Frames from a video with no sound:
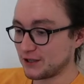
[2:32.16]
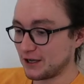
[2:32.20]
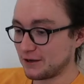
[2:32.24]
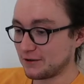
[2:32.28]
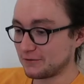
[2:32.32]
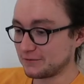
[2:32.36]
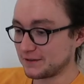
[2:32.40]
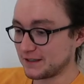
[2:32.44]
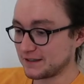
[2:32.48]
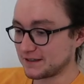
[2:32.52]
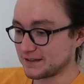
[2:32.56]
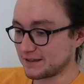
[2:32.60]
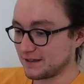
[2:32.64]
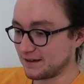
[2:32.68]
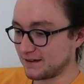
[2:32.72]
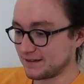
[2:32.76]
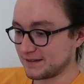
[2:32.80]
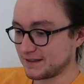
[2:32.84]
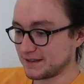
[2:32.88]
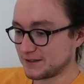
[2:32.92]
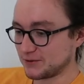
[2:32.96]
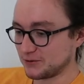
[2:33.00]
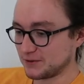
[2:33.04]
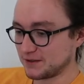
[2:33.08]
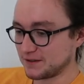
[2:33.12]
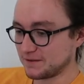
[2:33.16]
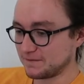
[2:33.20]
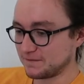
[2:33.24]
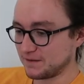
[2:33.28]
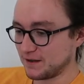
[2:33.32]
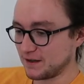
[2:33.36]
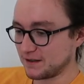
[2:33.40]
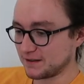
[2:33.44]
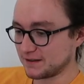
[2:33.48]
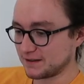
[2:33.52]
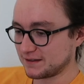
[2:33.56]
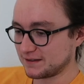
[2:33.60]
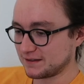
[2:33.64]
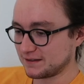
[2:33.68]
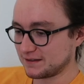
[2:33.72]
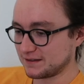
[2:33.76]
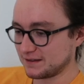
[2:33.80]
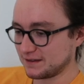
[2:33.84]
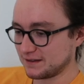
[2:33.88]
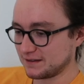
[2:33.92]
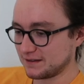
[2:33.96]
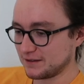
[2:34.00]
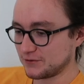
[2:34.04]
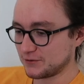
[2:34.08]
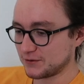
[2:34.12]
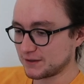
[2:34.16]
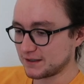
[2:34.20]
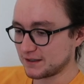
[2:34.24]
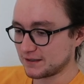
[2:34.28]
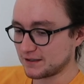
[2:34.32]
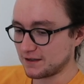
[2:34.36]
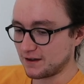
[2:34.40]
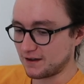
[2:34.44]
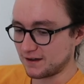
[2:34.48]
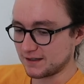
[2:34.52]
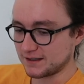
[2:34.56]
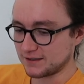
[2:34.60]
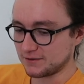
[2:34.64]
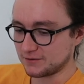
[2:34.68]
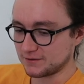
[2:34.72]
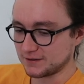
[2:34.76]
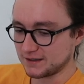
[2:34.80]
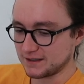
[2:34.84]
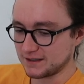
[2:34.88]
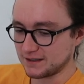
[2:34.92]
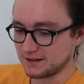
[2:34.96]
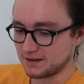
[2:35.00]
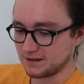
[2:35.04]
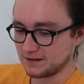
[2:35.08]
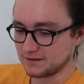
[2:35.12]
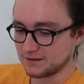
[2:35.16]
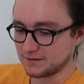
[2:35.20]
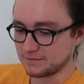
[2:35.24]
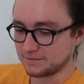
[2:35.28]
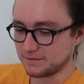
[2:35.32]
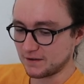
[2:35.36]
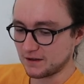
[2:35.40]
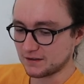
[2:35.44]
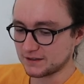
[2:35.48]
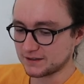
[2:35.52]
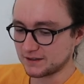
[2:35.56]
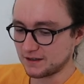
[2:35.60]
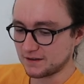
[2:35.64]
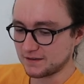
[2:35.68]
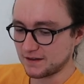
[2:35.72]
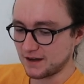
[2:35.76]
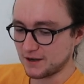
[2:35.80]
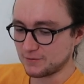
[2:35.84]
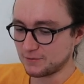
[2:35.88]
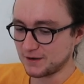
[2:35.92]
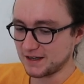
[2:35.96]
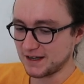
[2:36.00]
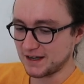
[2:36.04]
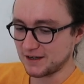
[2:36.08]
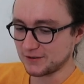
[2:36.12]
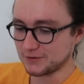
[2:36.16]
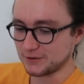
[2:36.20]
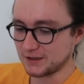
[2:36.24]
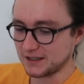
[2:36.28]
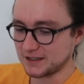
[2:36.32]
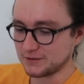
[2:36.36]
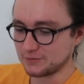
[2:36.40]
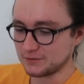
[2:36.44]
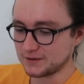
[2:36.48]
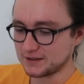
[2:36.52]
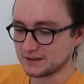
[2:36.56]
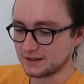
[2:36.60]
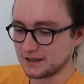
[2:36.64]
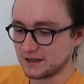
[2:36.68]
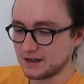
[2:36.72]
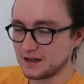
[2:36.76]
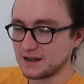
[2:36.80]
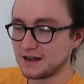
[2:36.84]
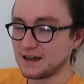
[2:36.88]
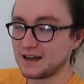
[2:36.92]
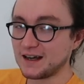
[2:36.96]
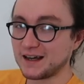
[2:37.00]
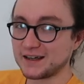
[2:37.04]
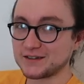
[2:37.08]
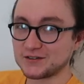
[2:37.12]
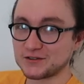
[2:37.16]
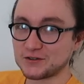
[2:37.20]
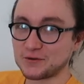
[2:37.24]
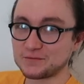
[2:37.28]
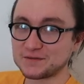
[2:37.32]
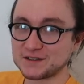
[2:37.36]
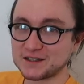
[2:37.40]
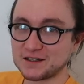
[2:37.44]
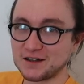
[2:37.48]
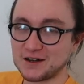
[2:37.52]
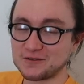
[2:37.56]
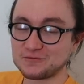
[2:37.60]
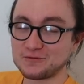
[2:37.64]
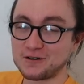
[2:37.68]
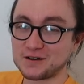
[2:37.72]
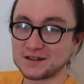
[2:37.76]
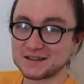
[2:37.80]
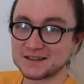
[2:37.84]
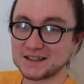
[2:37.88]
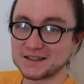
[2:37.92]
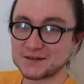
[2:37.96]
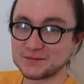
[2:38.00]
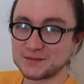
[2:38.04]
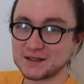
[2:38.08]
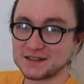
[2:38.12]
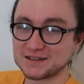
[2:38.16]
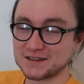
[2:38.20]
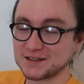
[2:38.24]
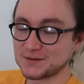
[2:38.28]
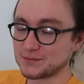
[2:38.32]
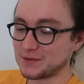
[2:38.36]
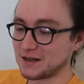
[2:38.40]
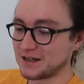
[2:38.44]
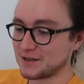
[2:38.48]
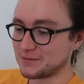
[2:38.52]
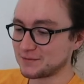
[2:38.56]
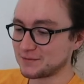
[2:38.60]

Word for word: shout out this guy. This was the first. This was the guide on the uh, the first night that I went out. He was he was obviously like running this business by